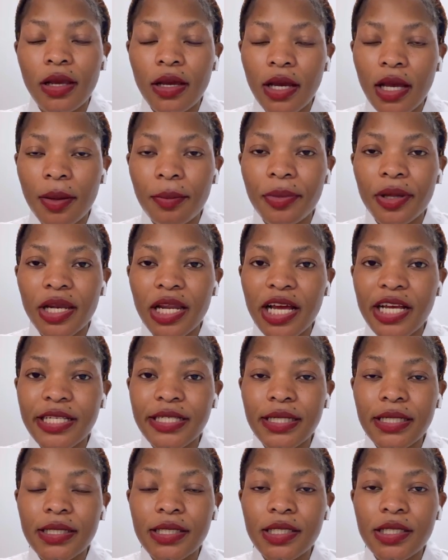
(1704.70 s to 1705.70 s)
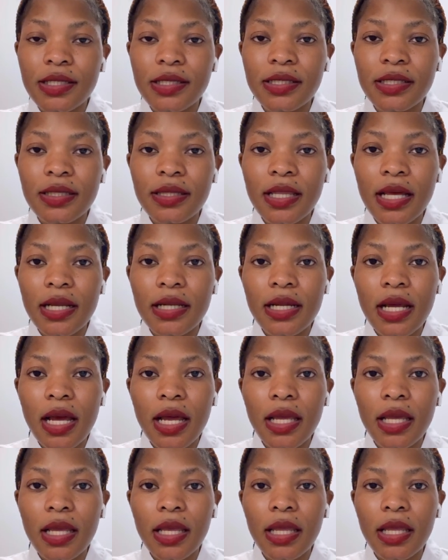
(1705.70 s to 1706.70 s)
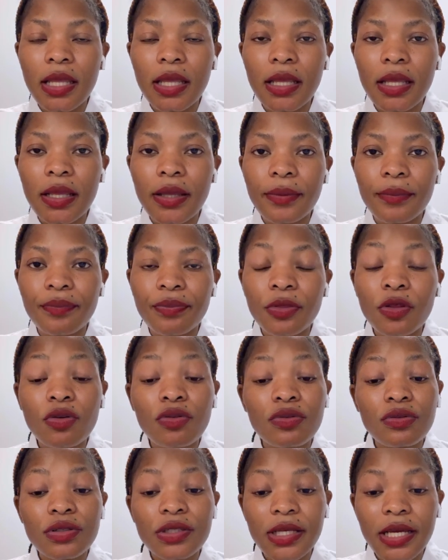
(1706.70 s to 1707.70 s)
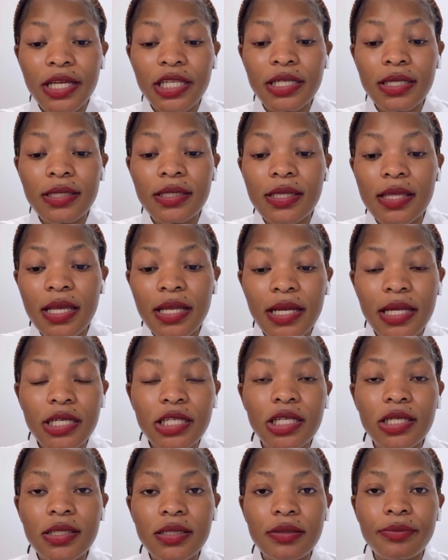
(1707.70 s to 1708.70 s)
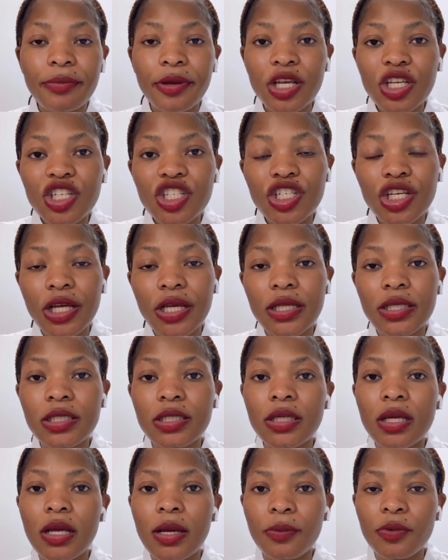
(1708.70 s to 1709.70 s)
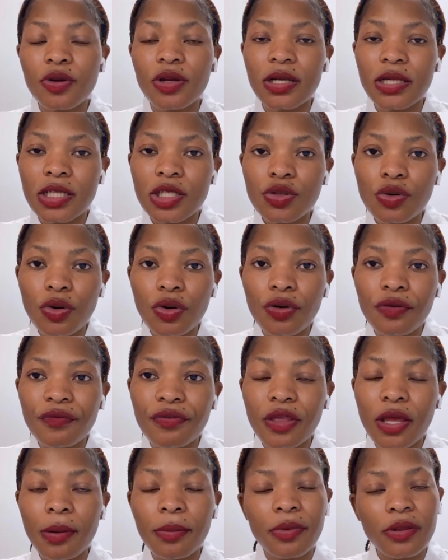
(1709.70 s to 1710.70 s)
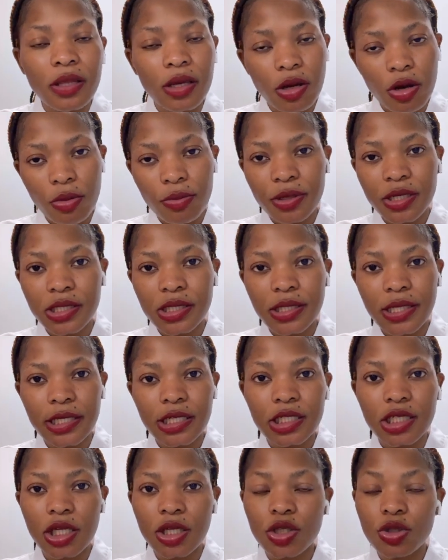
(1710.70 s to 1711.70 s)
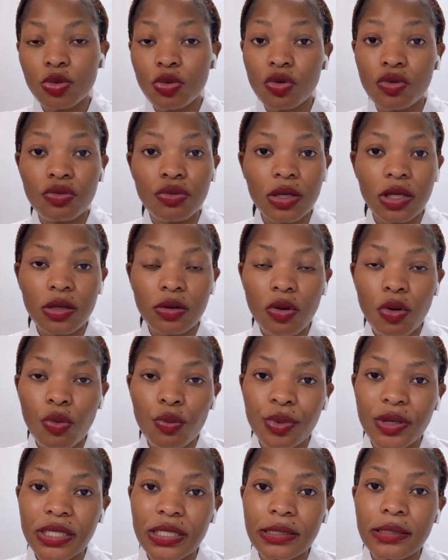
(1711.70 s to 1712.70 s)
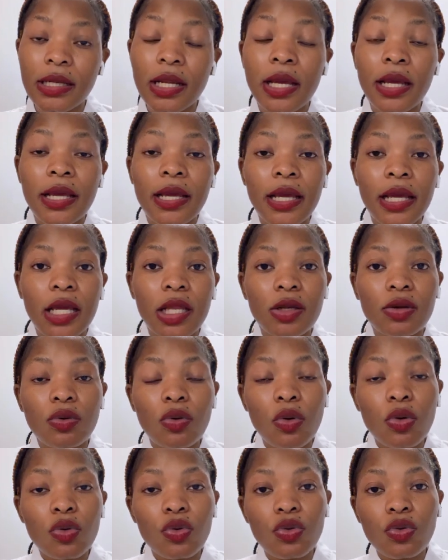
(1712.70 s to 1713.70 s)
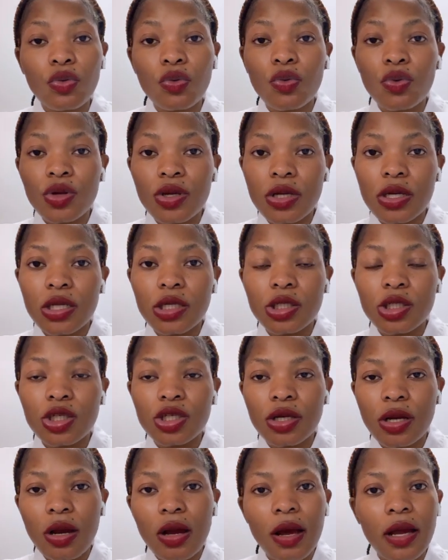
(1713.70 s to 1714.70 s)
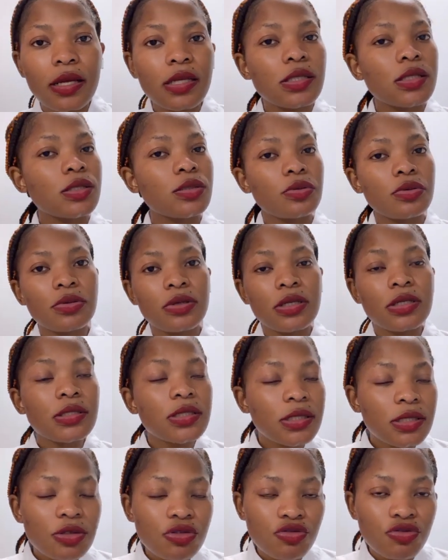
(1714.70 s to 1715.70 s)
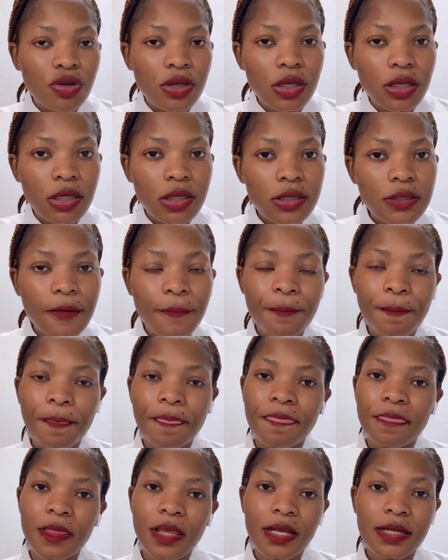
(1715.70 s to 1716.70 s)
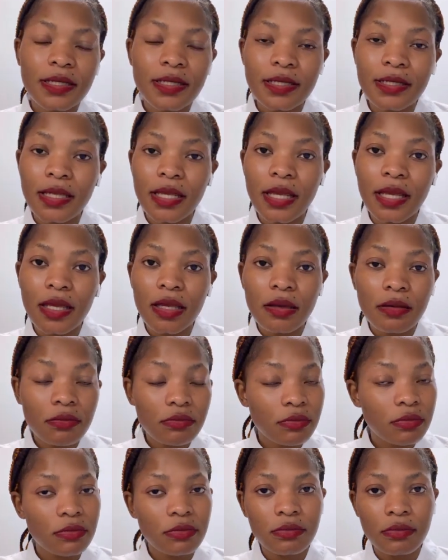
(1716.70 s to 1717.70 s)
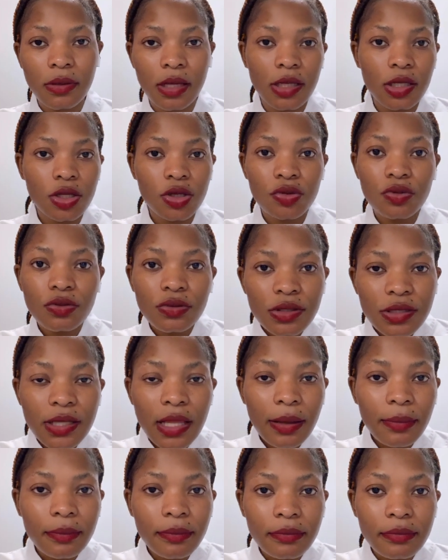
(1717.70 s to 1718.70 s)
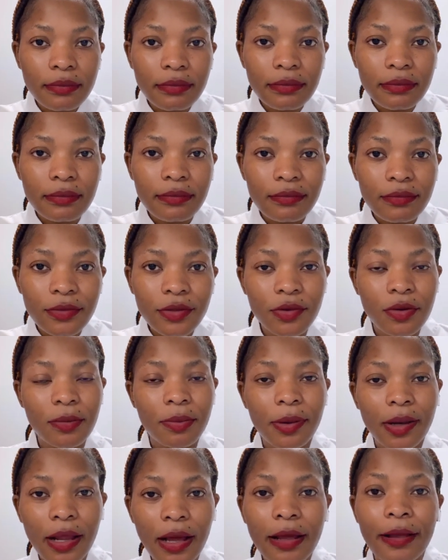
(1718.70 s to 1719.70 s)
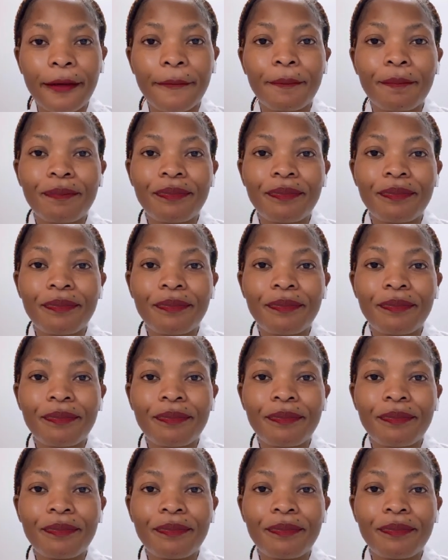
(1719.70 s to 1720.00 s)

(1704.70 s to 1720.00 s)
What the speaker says: campaign agents cruise agents that I just mentioned. I'm gonna list all of them in the comment section, so you can open and go through each, guys, so you can just read and see and use them to apply.